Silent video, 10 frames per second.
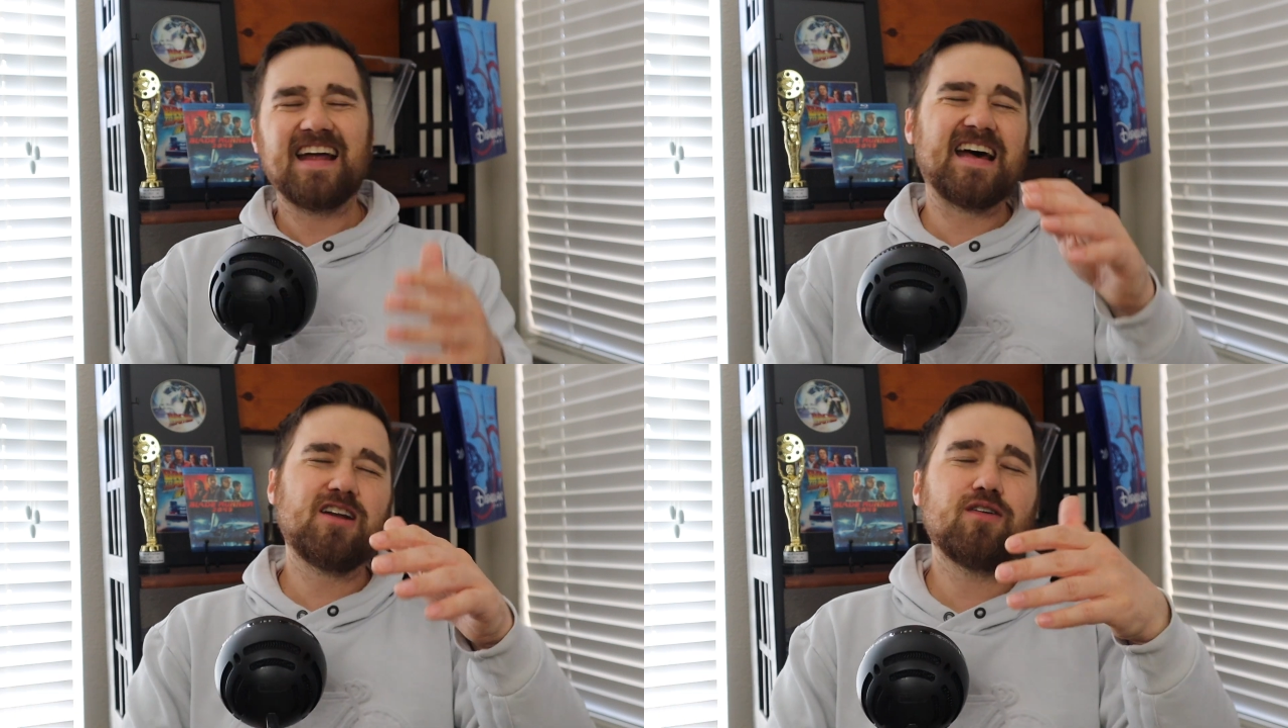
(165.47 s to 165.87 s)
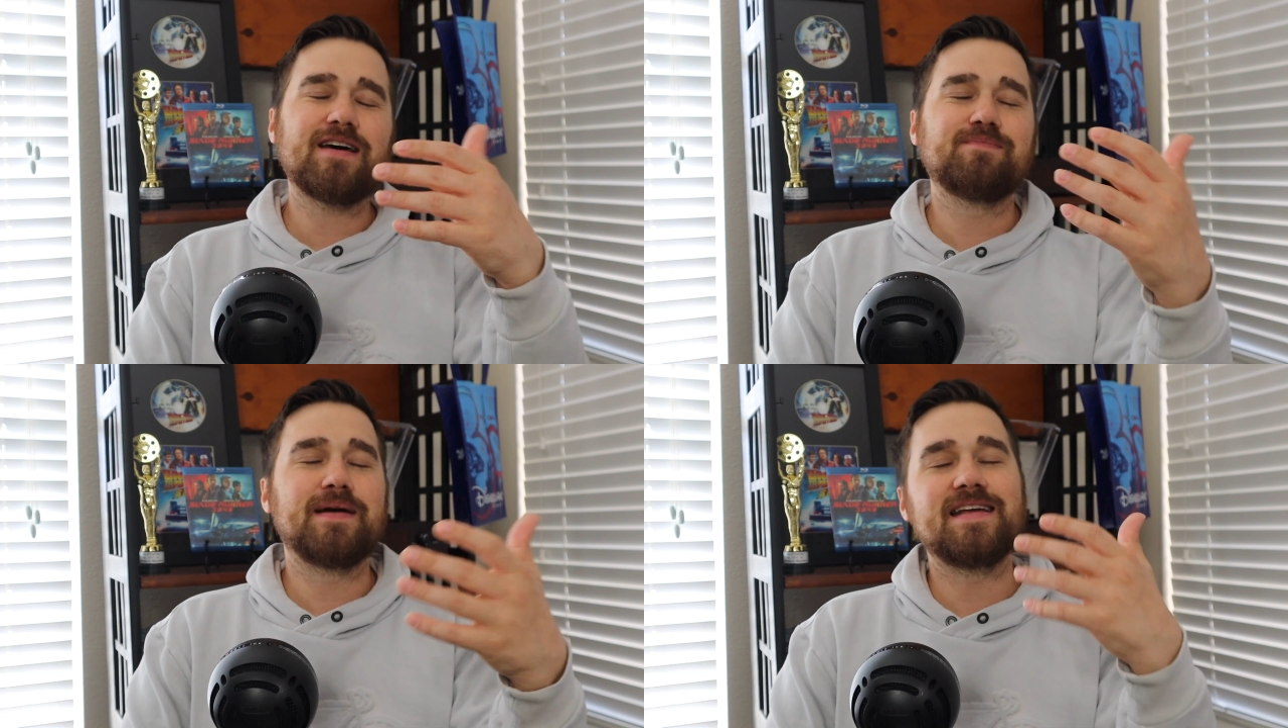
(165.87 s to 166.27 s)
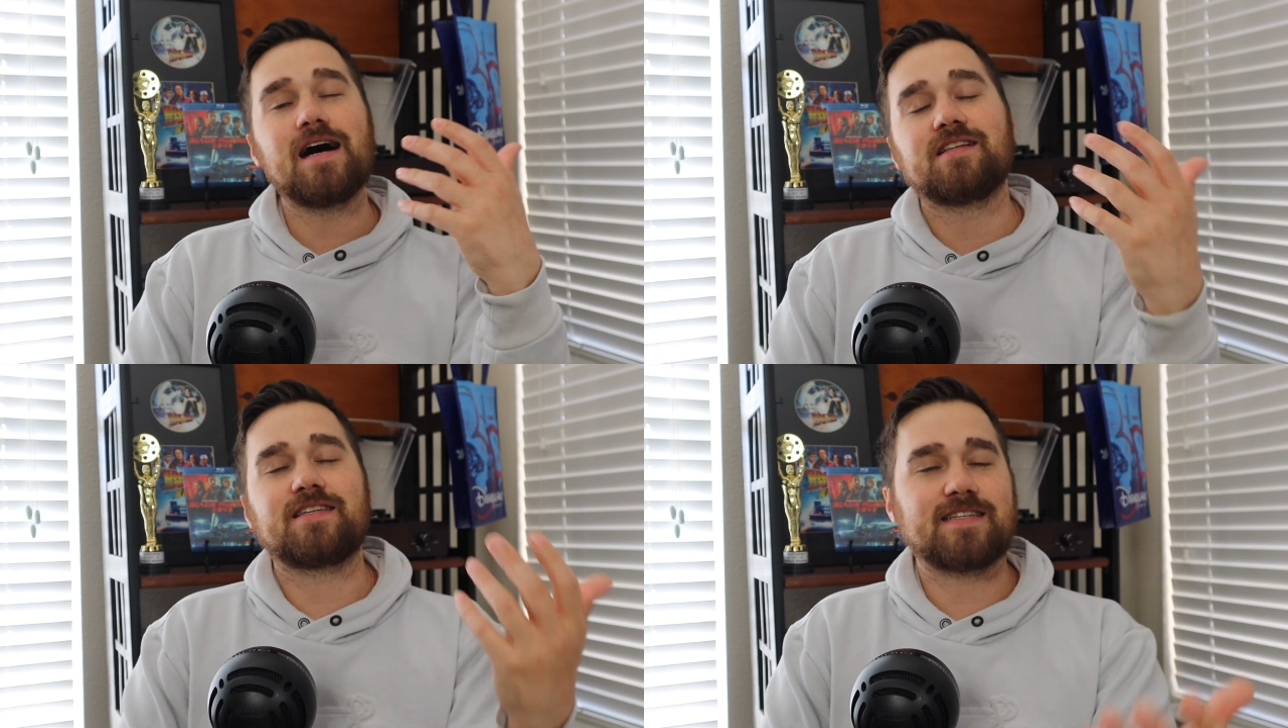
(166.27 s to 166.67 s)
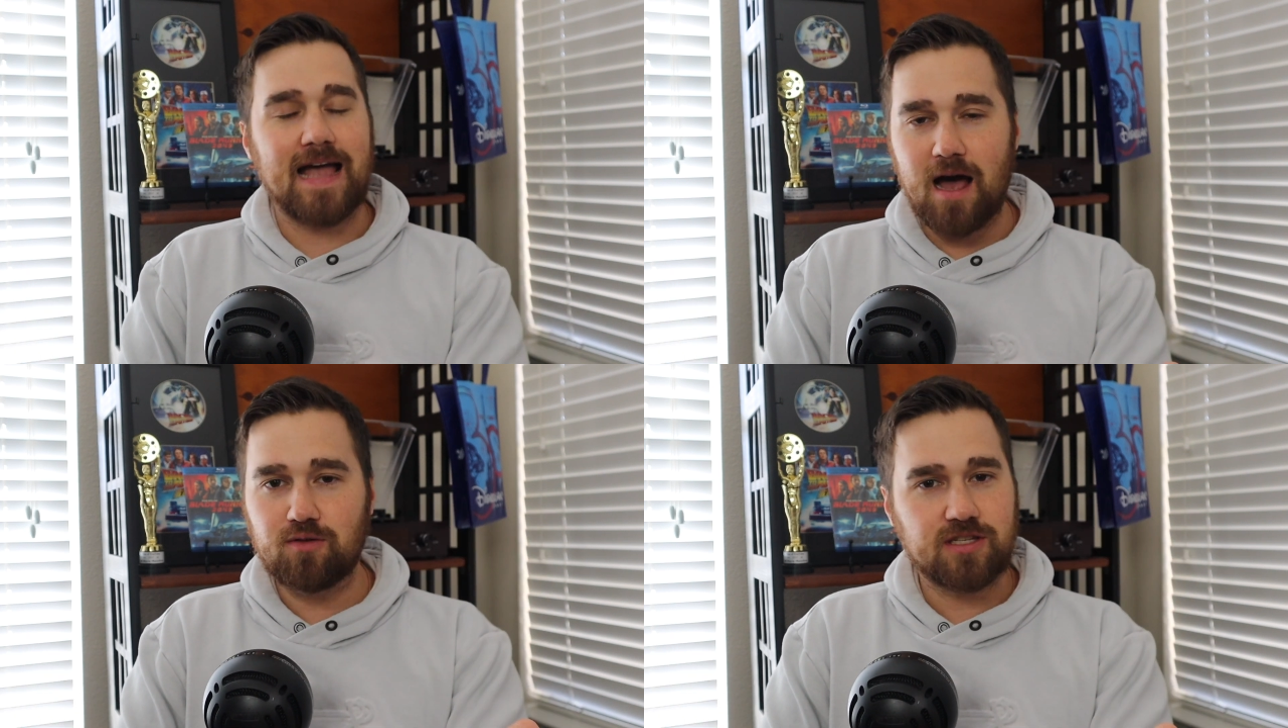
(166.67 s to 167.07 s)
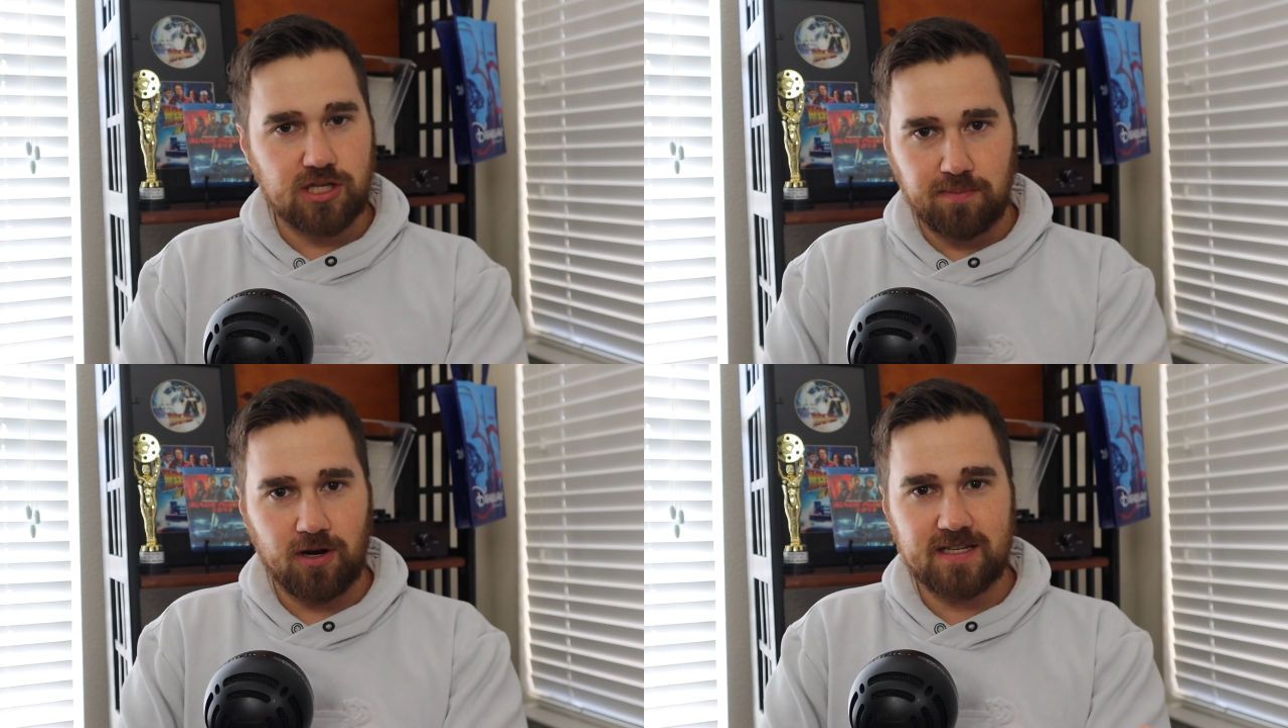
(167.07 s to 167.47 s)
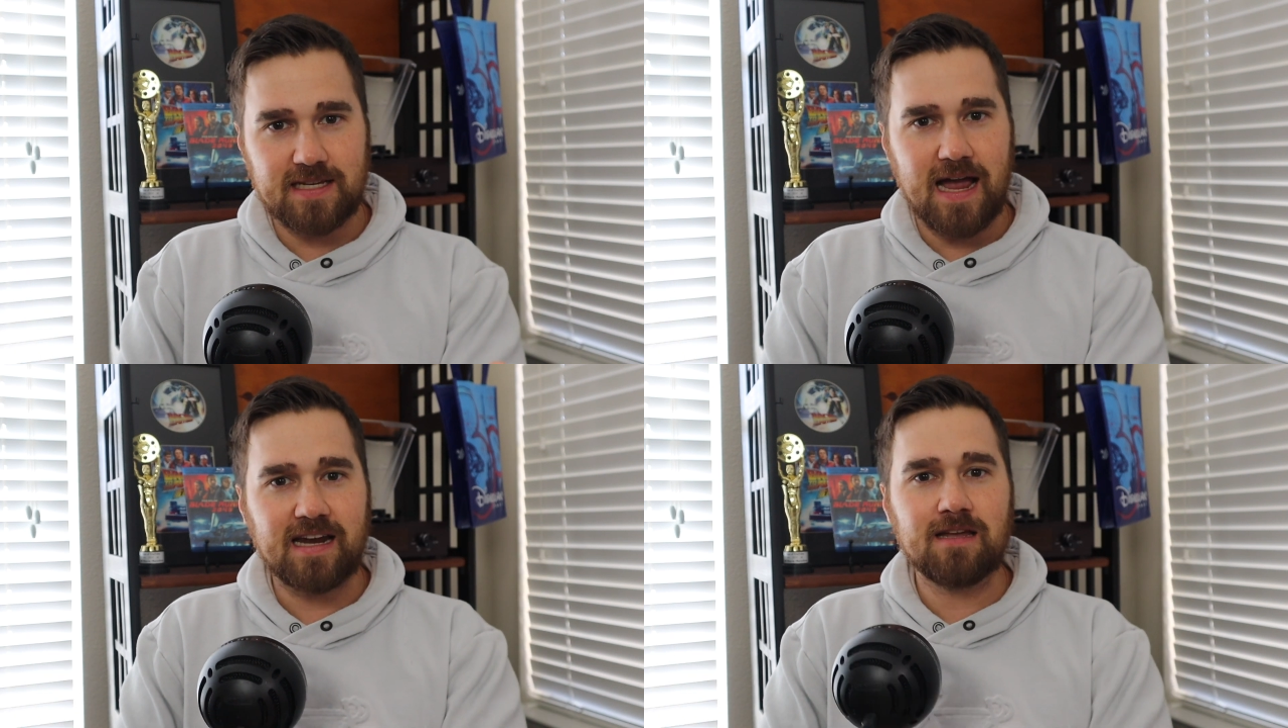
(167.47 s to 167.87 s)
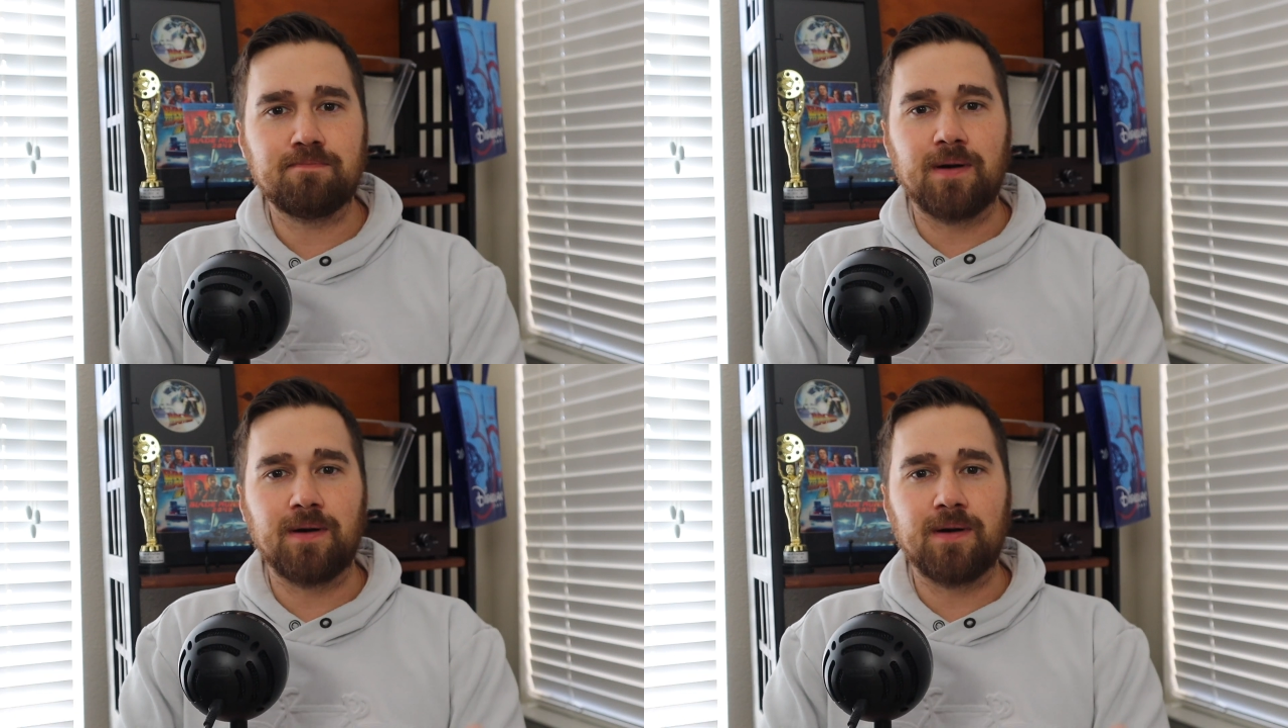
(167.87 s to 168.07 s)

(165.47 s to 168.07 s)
And I know that may not sound super exciting,